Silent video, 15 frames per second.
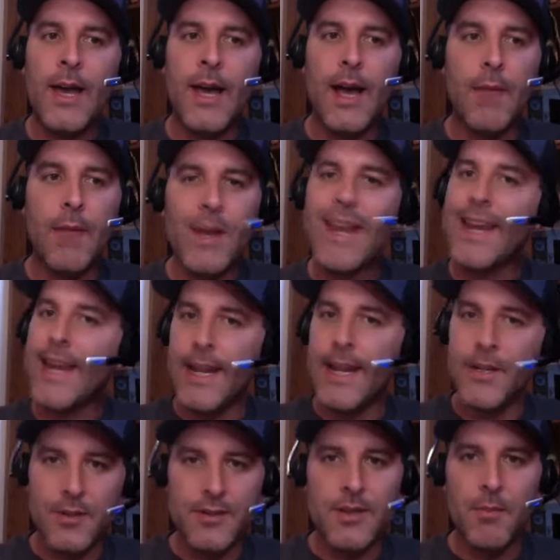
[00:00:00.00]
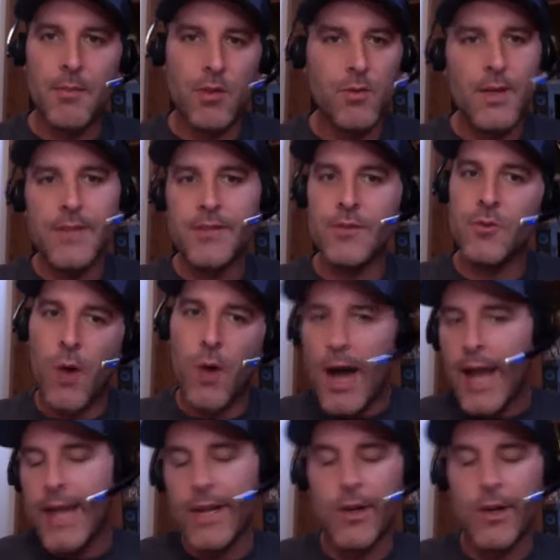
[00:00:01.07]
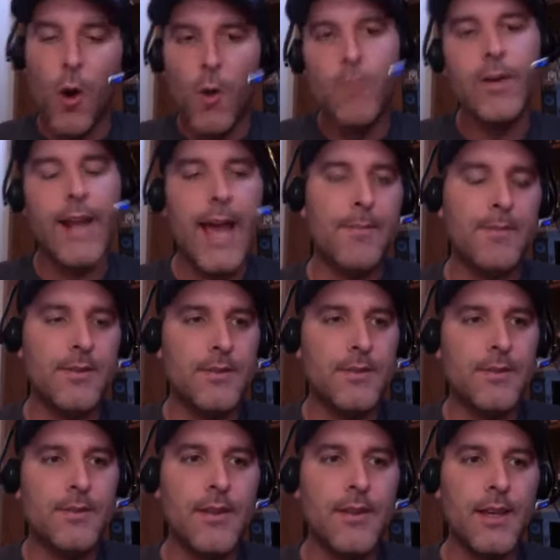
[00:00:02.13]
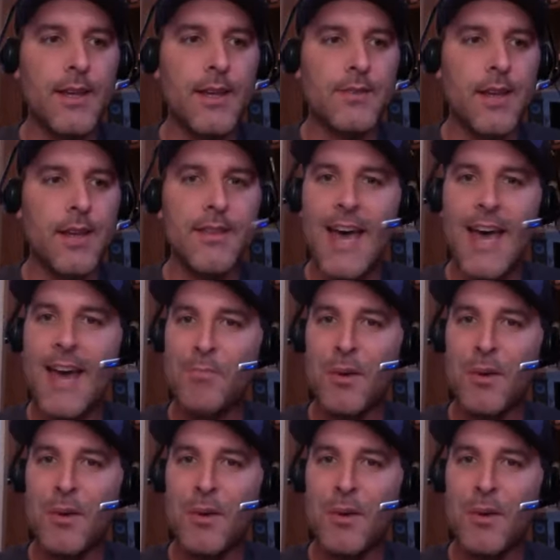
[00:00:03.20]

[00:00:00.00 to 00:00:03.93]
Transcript: And we can get into some of the reasons why and COVID absences and things like that.